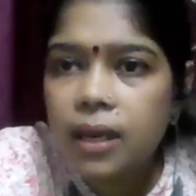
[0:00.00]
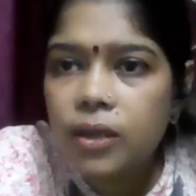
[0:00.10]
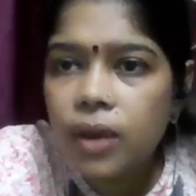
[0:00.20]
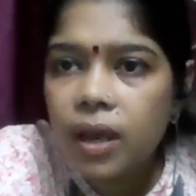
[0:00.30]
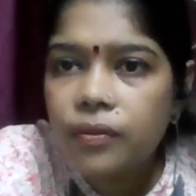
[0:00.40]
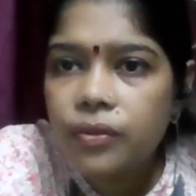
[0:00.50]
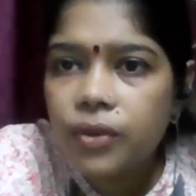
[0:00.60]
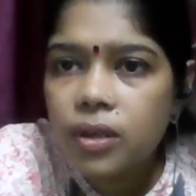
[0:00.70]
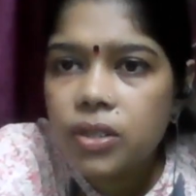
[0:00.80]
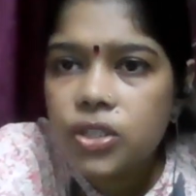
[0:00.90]
You have
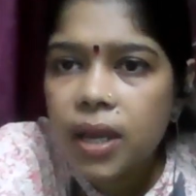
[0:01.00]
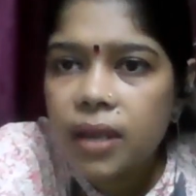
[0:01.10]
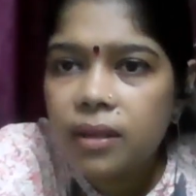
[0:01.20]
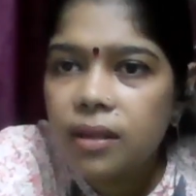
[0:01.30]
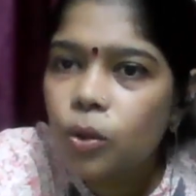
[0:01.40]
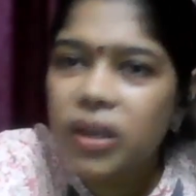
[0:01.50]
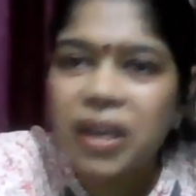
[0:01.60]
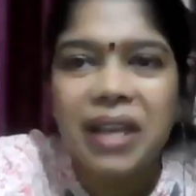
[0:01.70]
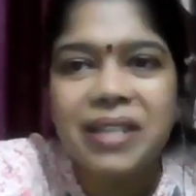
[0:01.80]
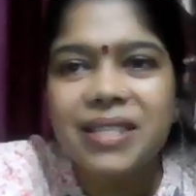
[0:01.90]
your channel.
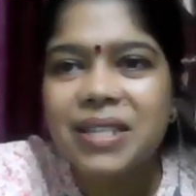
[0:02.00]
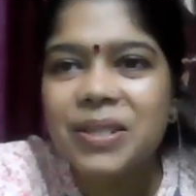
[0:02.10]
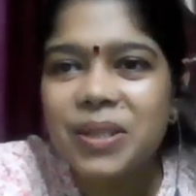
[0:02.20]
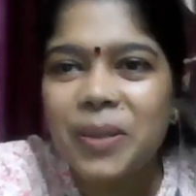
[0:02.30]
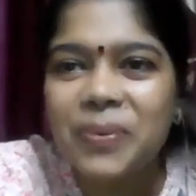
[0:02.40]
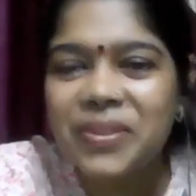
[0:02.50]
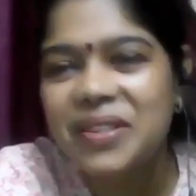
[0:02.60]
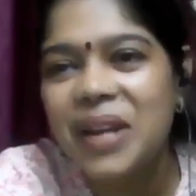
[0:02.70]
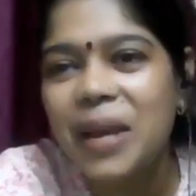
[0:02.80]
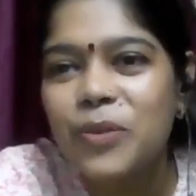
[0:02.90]
Okay, I'll just
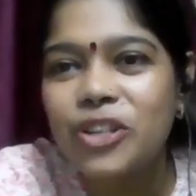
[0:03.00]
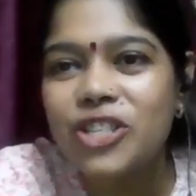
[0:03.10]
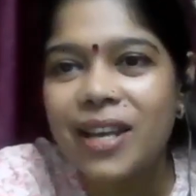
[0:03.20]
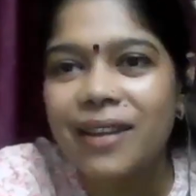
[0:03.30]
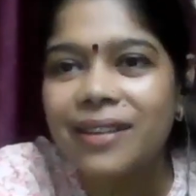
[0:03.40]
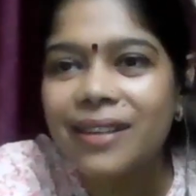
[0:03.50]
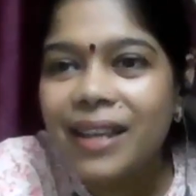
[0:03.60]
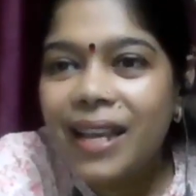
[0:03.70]
subscribe your channel.